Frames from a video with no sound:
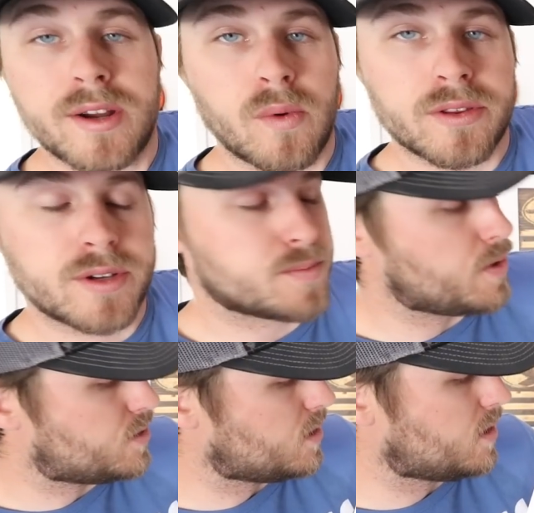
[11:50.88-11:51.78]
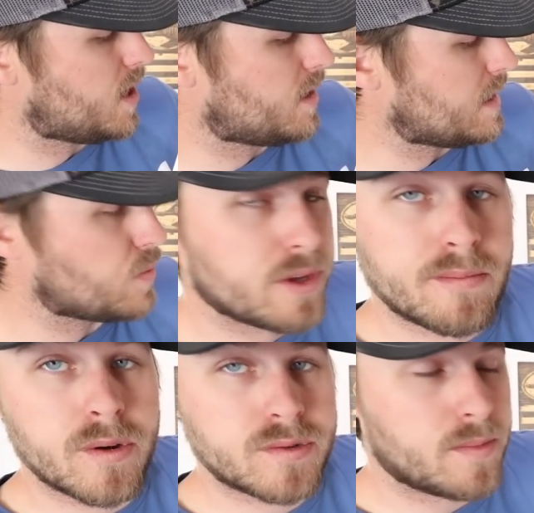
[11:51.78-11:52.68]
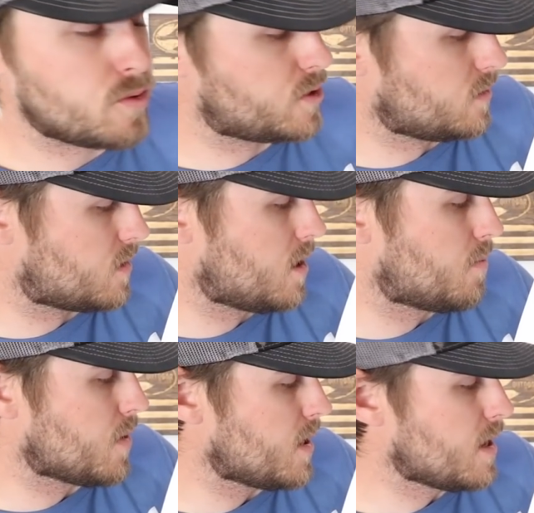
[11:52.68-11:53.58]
you want those birds to land. That's where the most motion is gonna be,